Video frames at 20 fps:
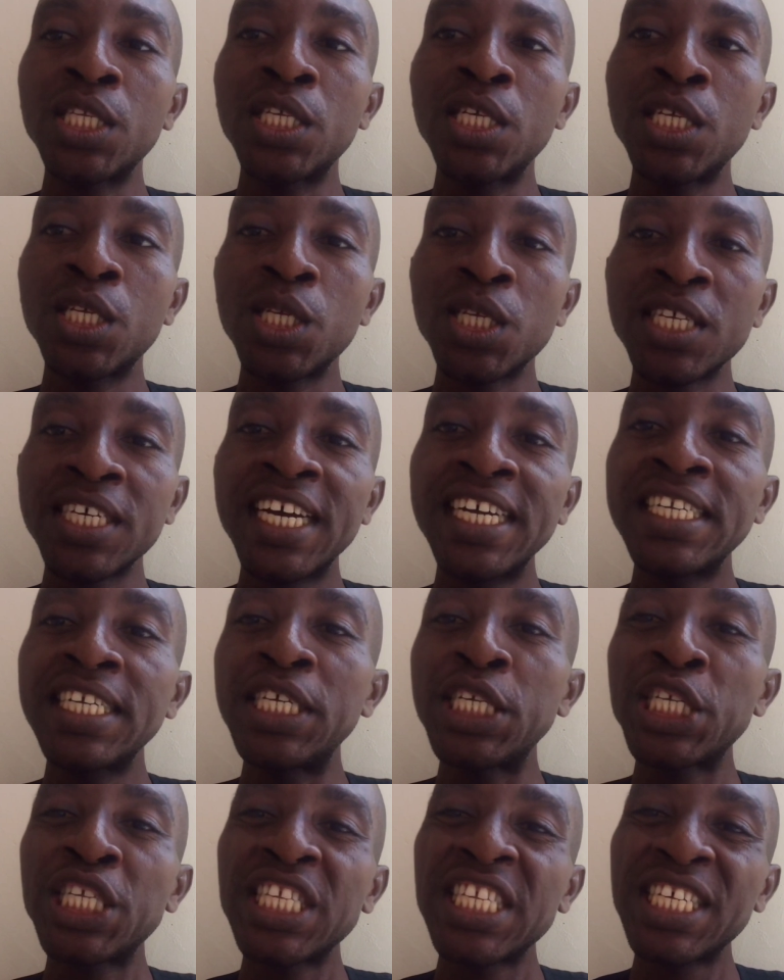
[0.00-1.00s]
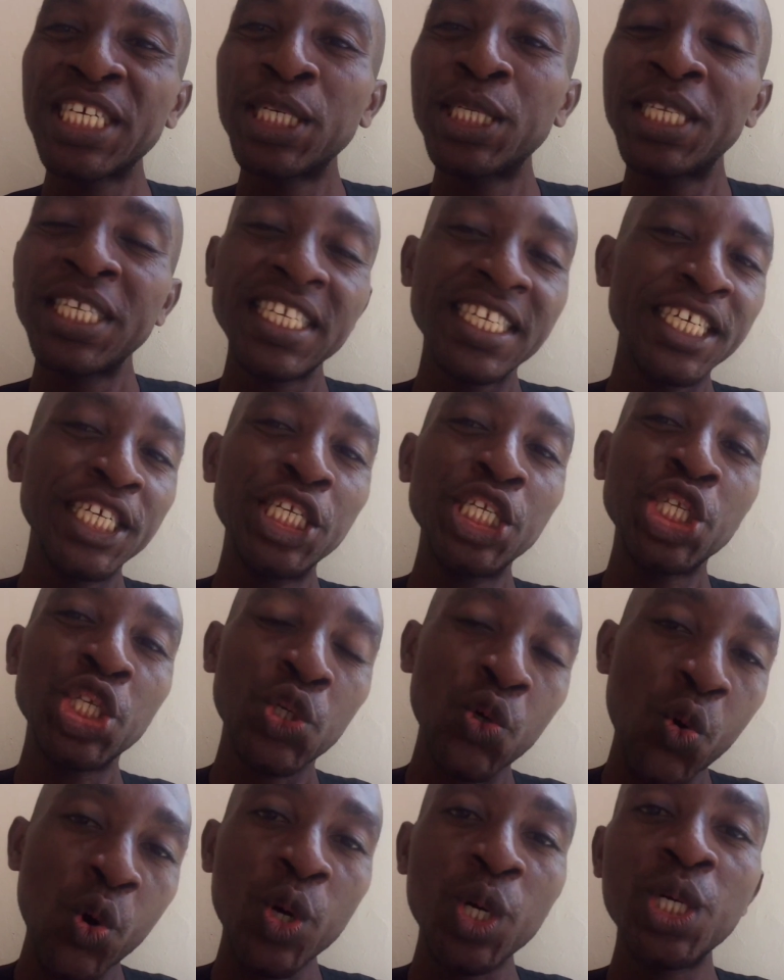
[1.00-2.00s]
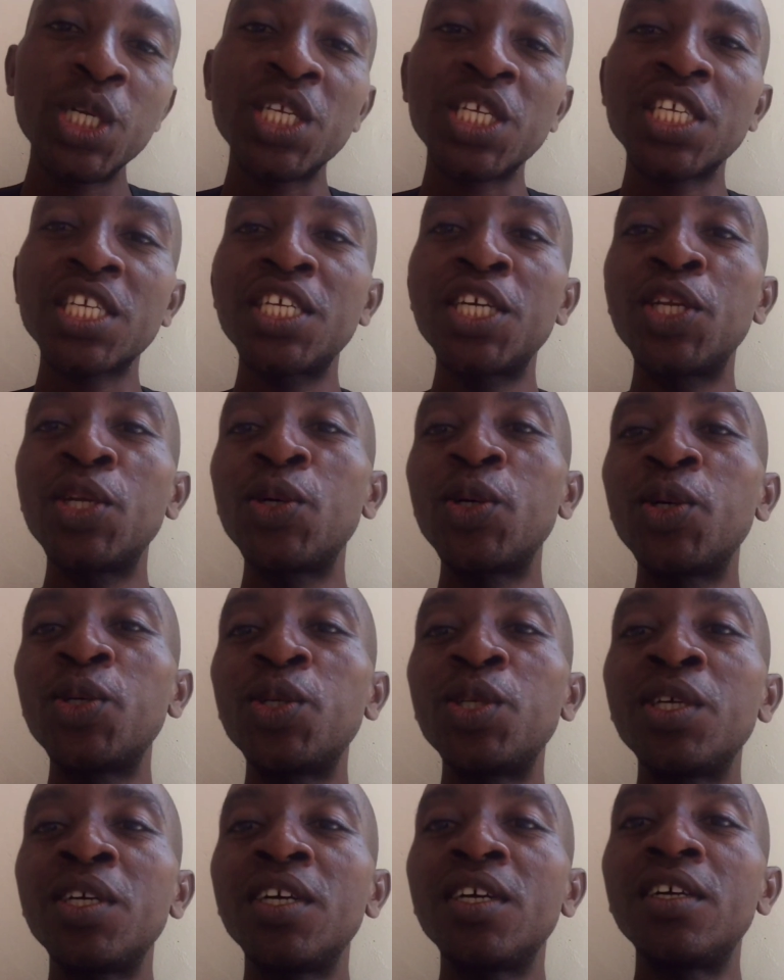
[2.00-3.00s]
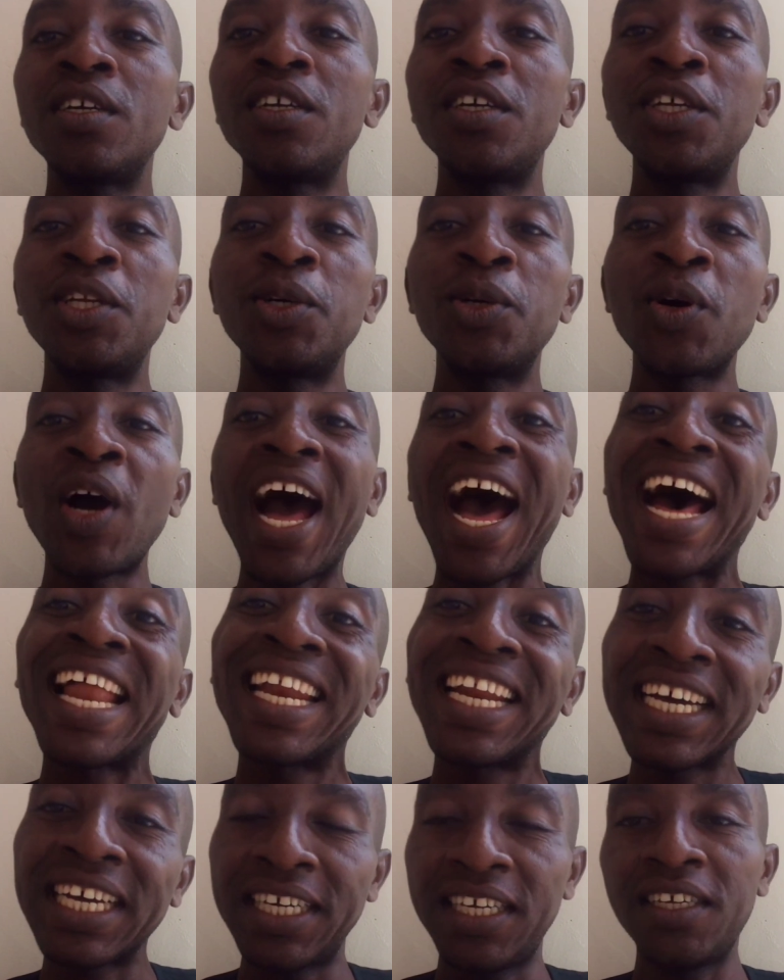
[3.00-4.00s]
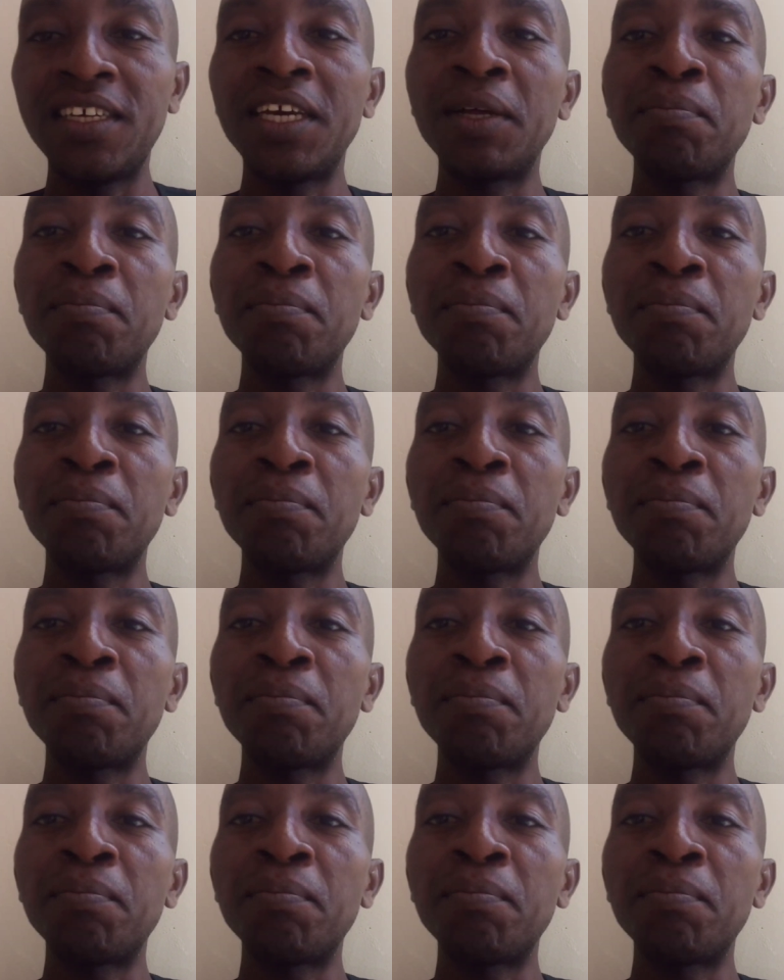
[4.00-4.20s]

society is tilting towards anarchy